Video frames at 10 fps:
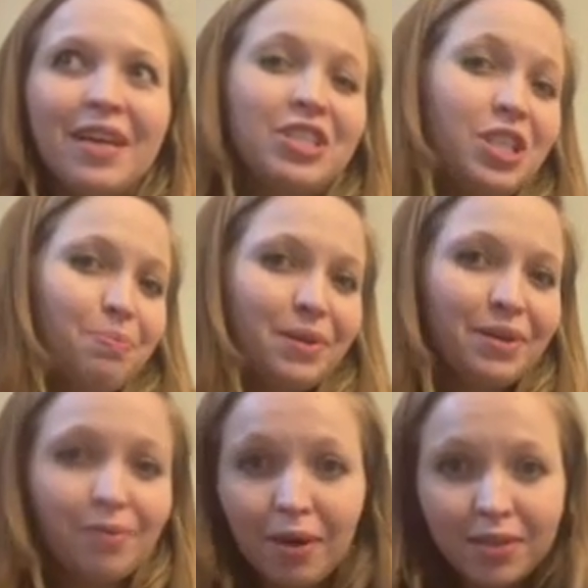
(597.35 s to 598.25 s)
cheaper
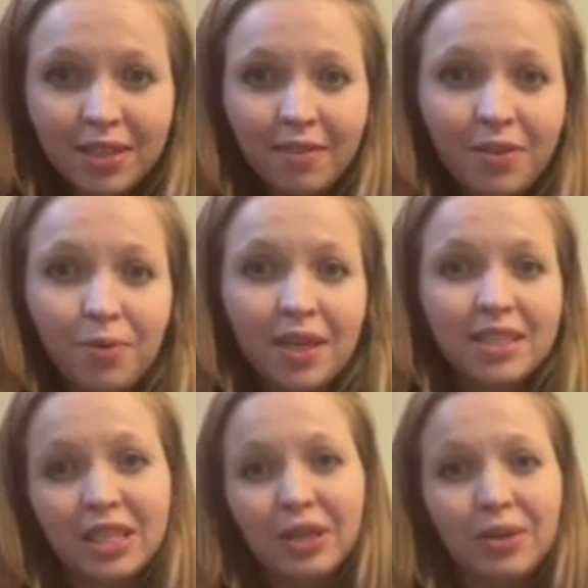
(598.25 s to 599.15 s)
route if you want
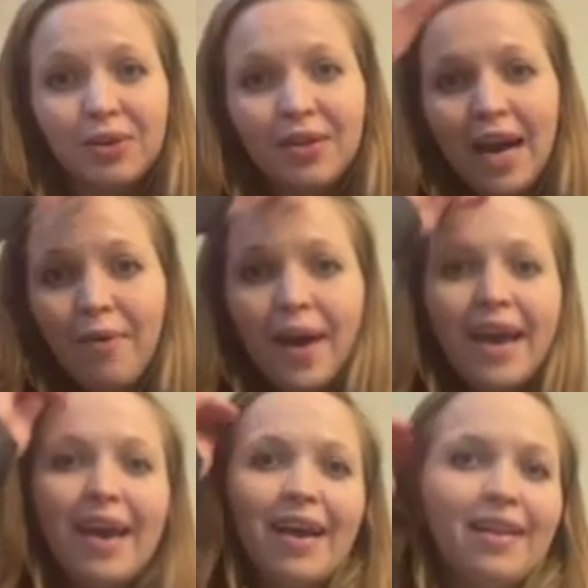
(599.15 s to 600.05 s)
to go that way,
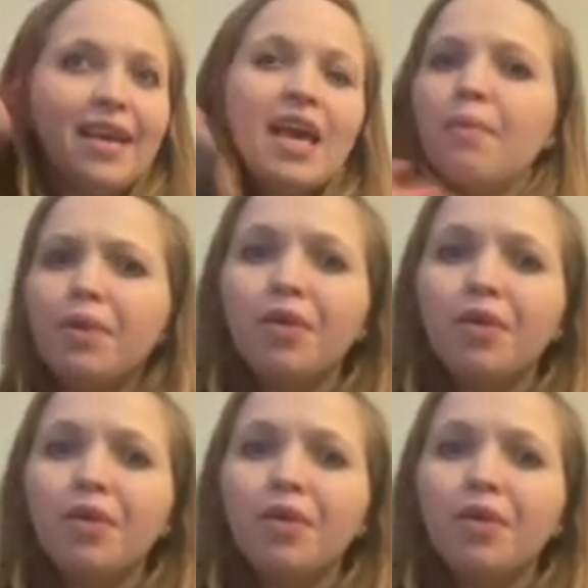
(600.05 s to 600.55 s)
and they came with a